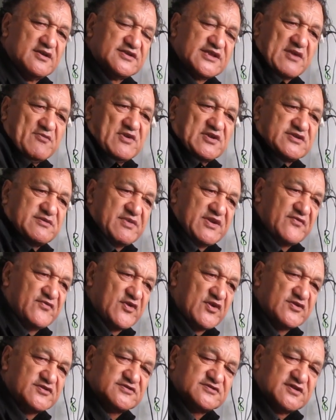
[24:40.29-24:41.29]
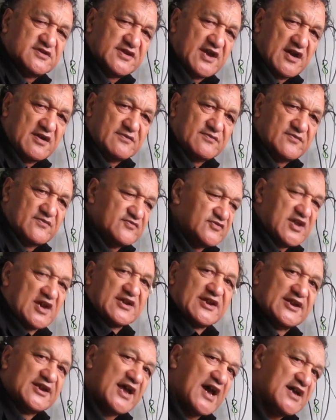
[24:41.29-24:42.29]
They want to be first to know.
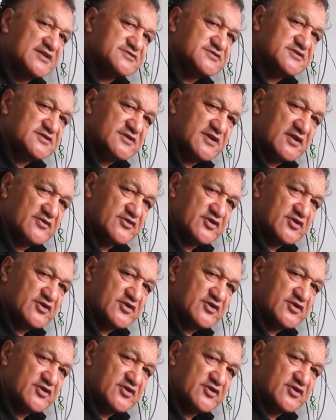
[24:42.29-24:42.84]
They're the last to know.